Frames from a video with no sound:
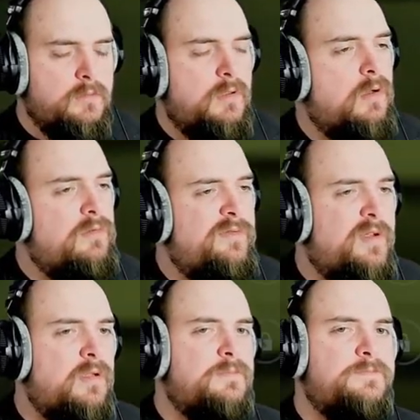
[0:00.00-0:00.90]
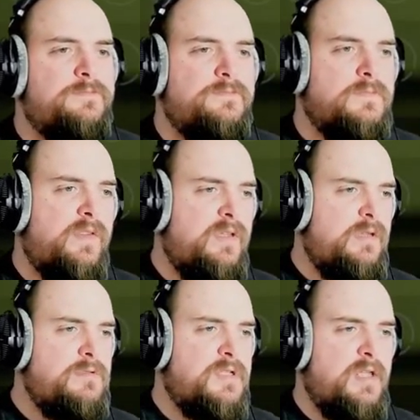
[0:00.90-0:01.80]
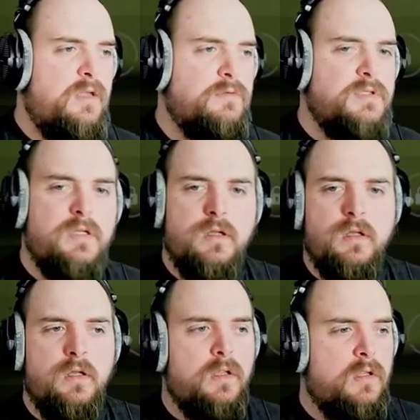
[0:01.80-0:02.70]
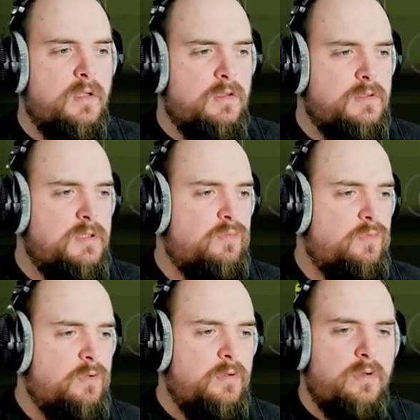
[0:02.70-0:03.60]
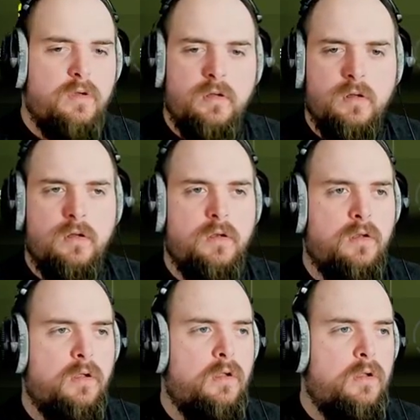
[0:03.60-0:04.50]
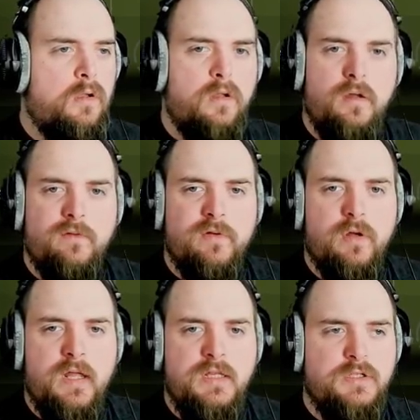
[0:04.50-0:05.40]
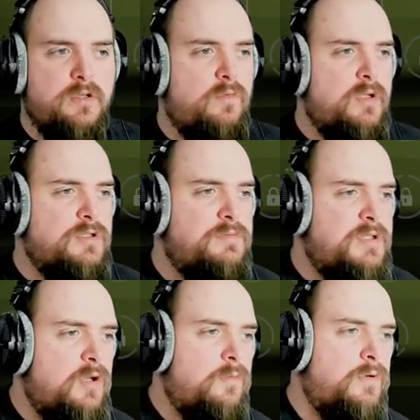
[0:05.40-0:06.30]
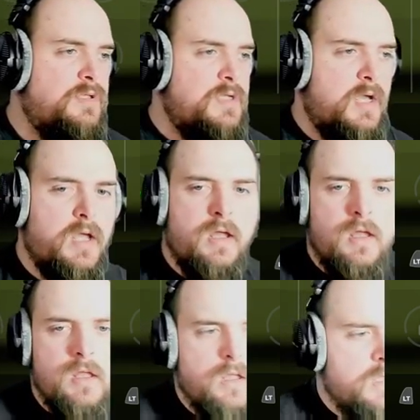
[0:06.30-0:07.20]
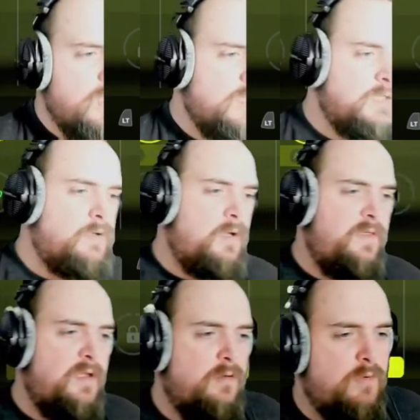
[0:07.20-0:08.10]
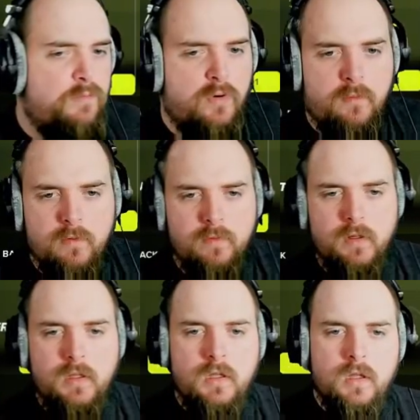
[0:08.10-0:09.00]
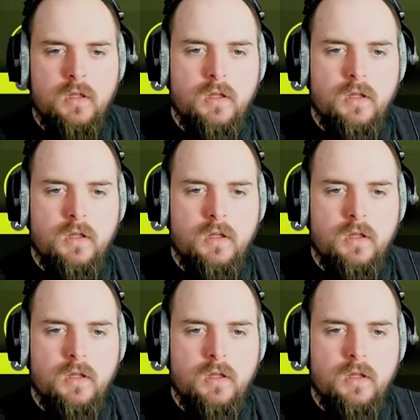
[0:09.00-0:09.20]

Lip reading: Golfer, I think it was in here, wasn't it? Is it wood? No. Have we got any? We got some skill points. Okay. So I think we probably.